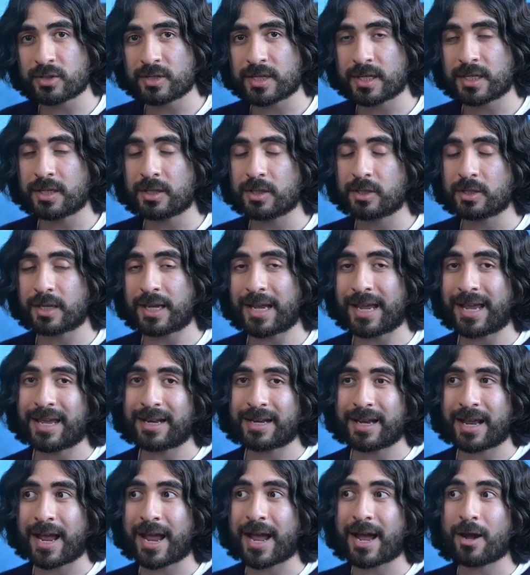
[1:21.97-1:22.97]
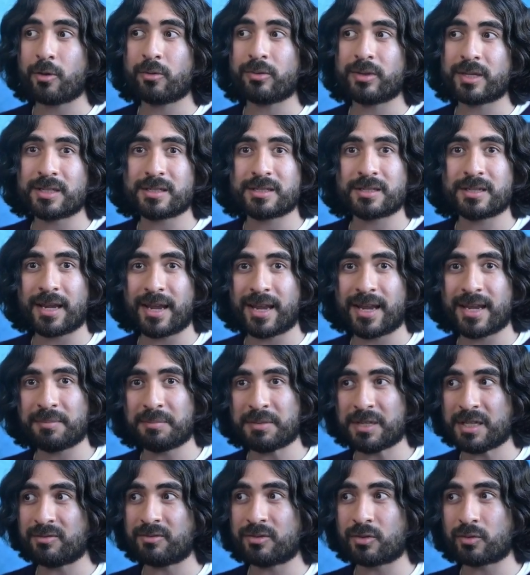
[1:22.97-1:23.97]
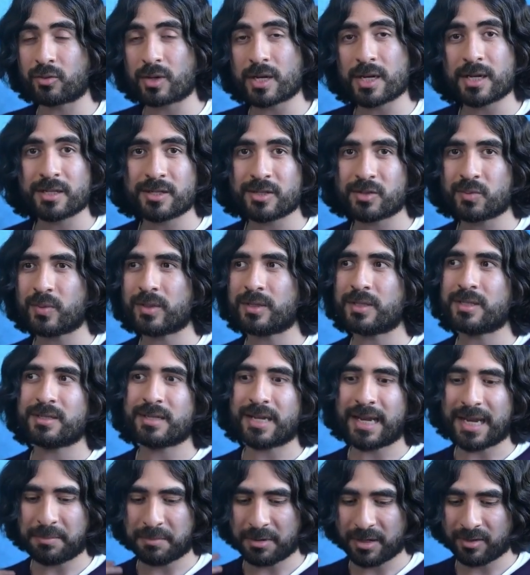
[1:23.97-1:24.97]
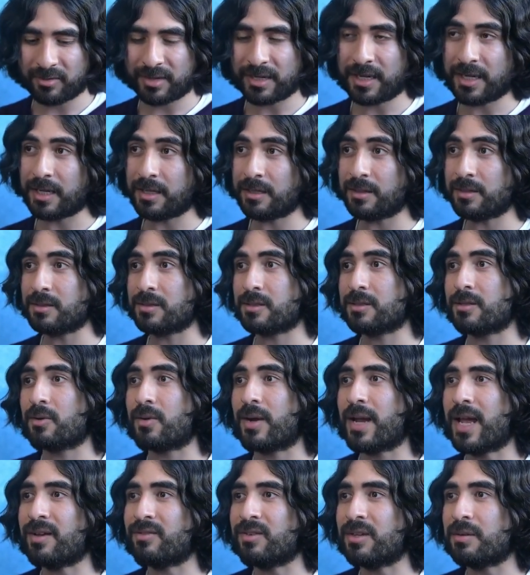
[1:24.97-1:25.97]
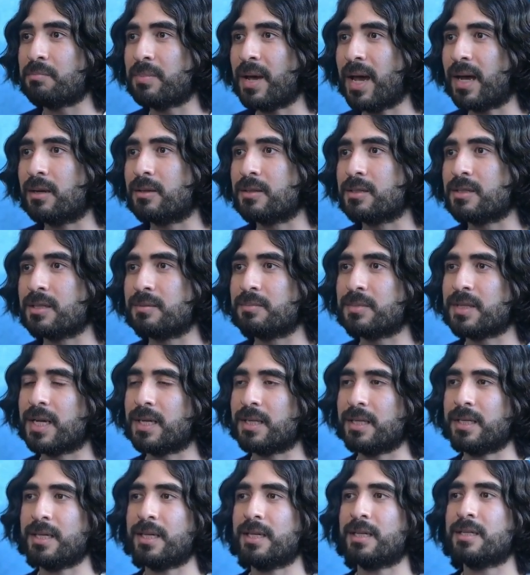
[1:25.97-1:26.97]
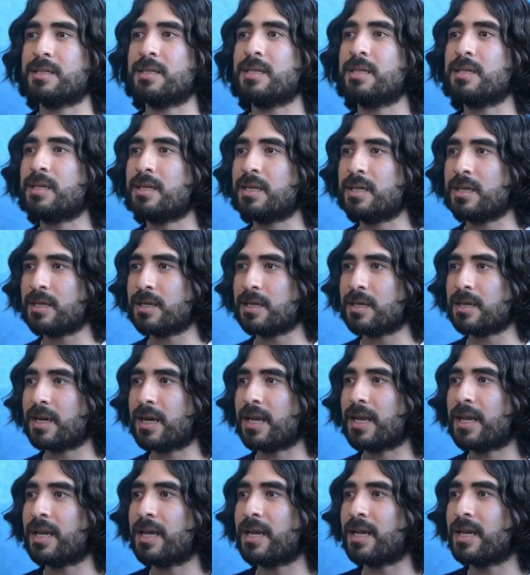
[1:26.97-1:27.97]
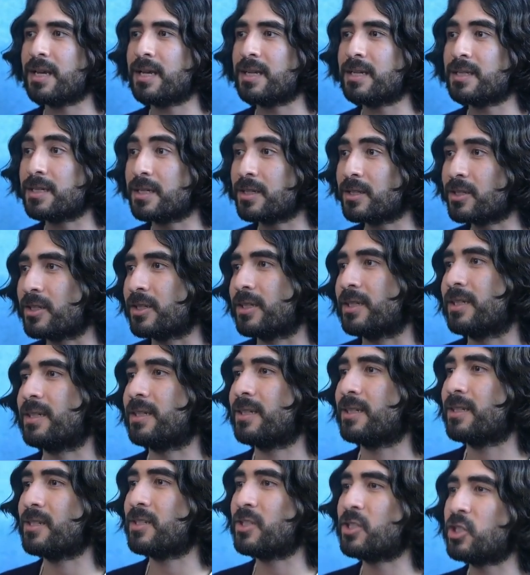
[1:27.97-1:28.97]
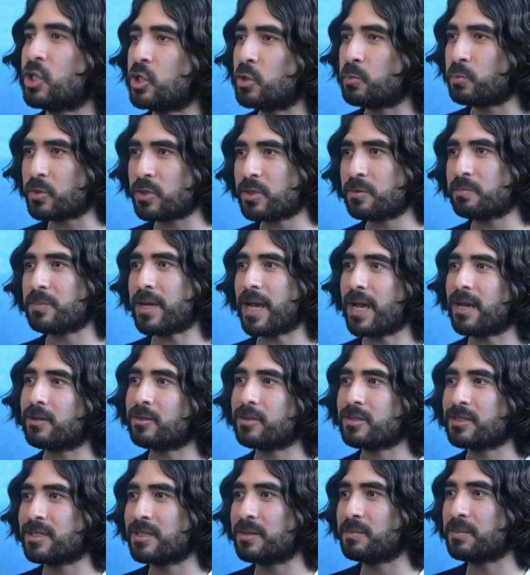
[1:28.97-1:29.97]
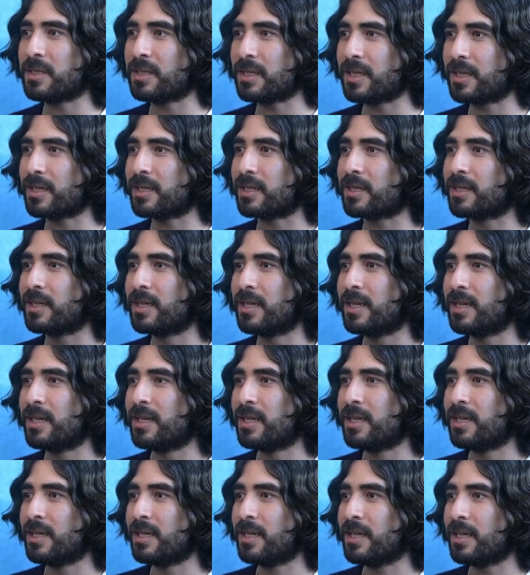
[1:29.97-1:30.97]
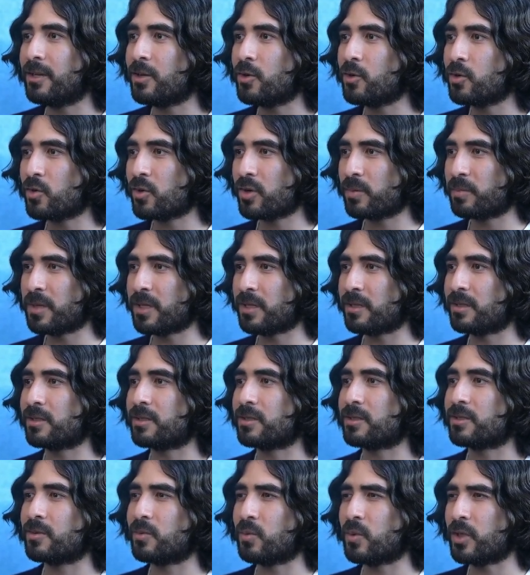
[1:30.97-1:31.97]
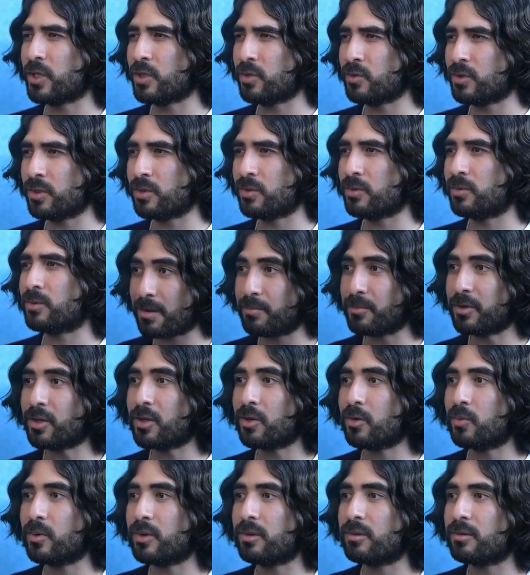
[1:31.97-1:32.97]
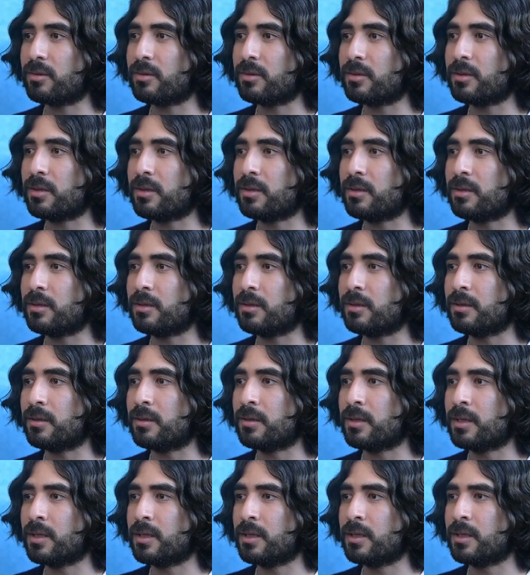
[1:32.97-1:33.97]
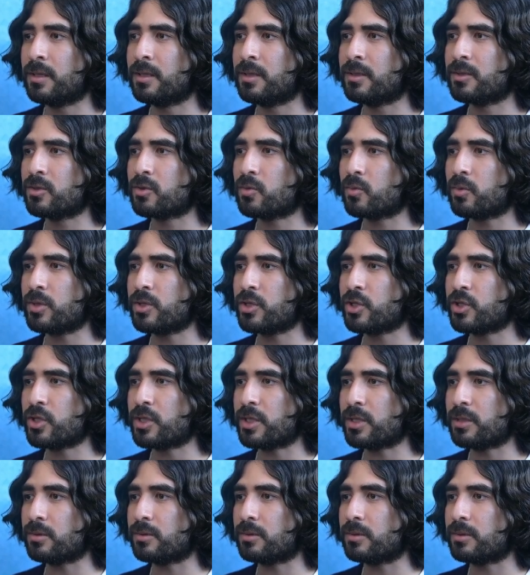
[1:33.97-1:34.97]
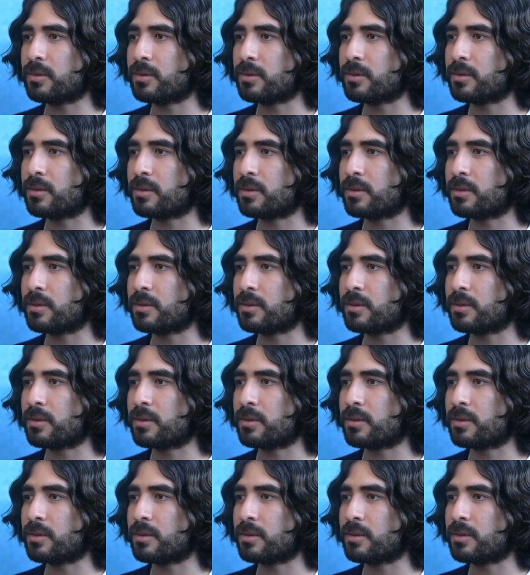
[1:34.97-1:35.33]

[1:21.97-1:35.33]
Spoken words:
take a look at how this game even runs, what this game even is. So I have a battlesim.exe here, and take a look. Super Battle Simulator. An ogre appears. What do you do? I'm going to go with the sword and shield.